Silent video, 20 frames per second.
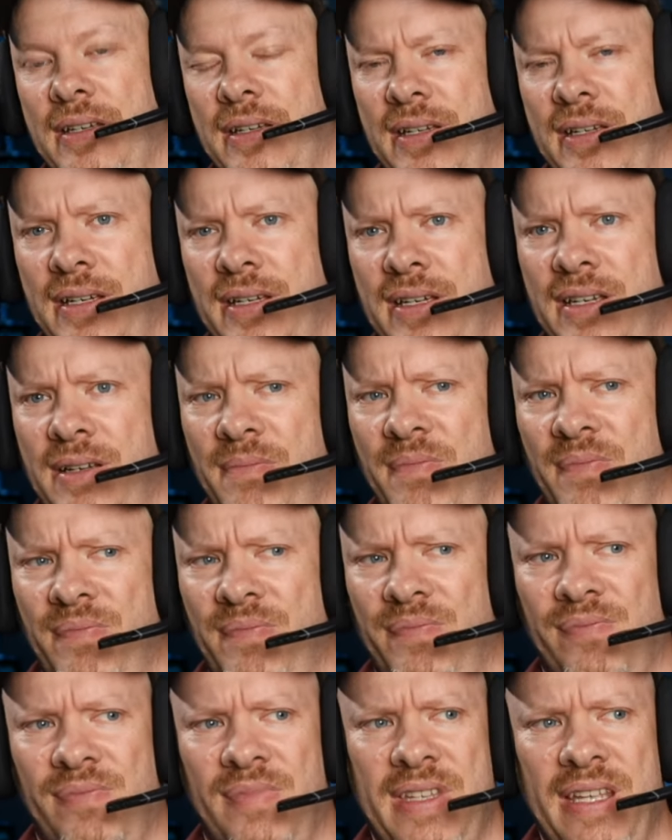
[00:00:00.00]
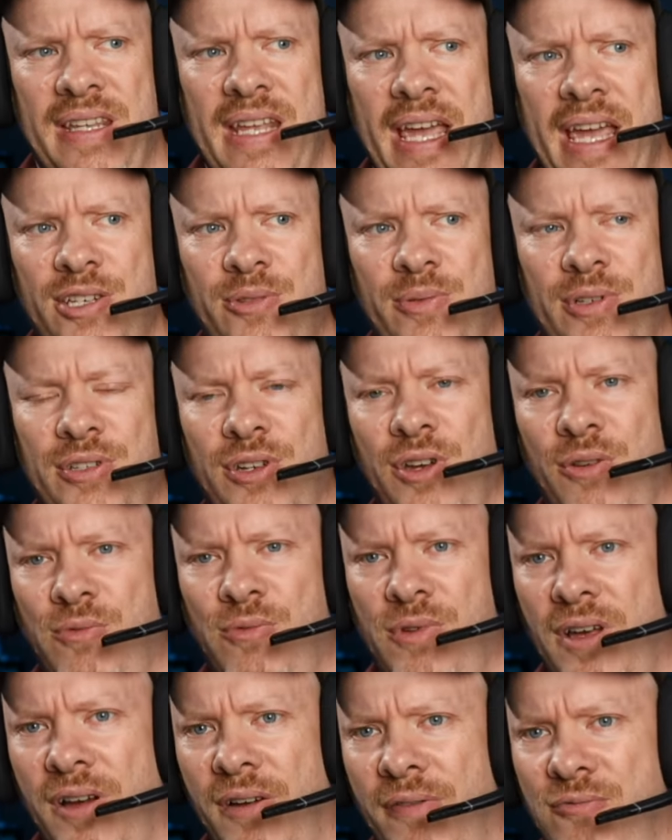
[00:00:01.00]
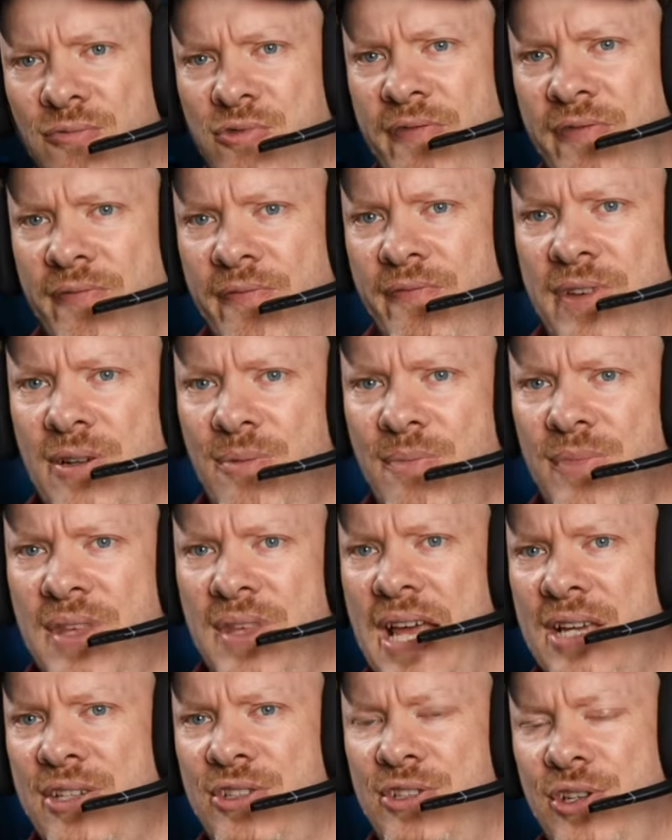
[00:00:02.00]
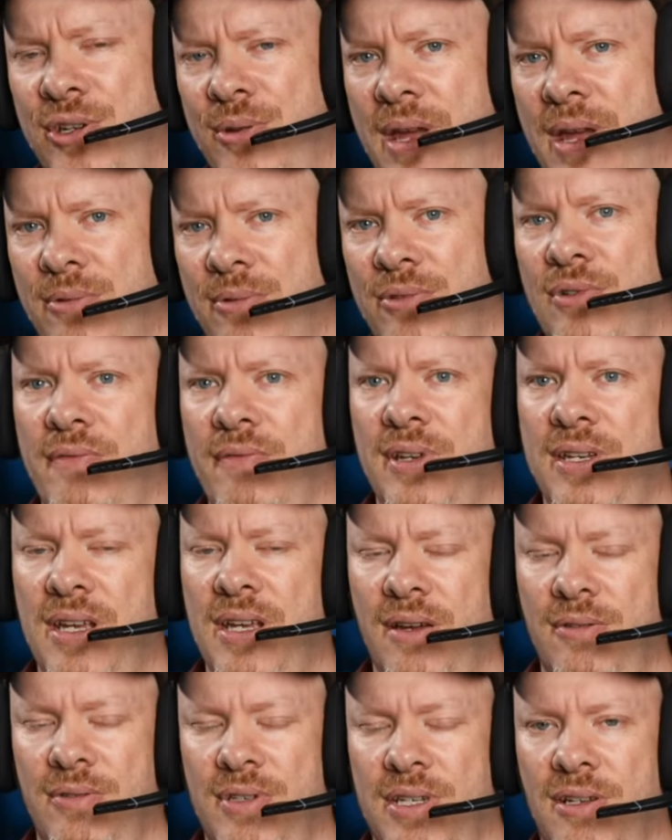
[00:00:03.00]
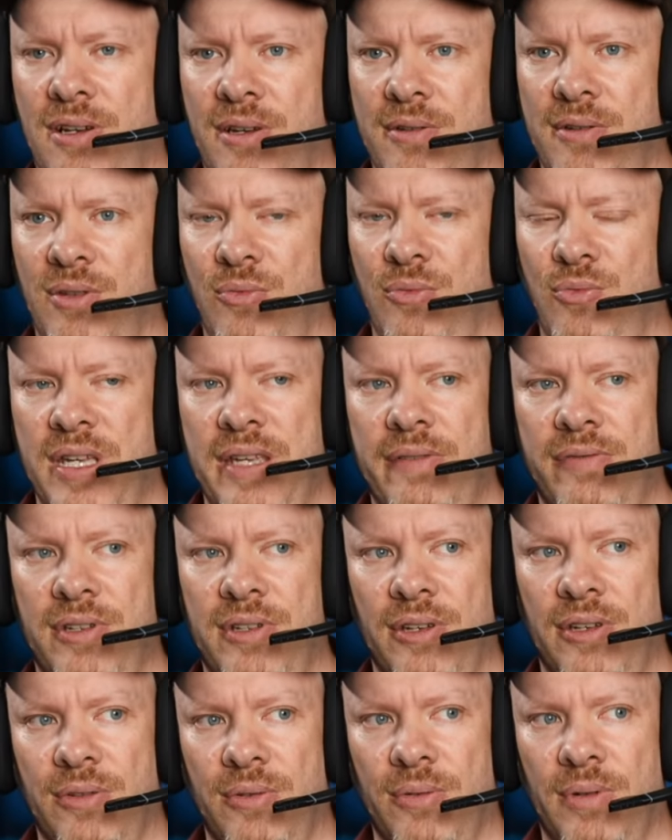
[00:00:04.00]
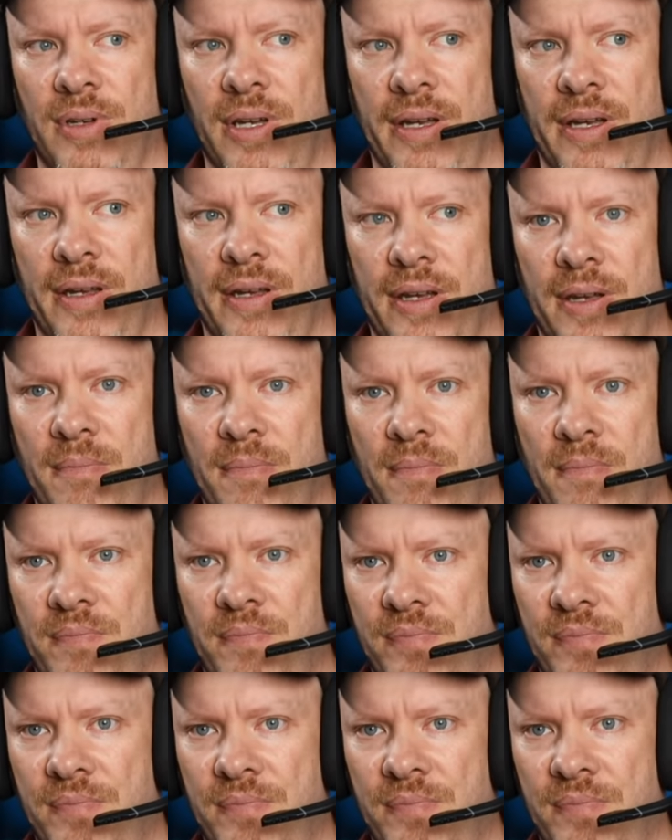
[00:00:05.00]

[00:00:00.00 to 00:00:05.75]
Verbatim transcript: Um, the Nature Reserve where I've filmed the last two outdoor videos, including the review. Um,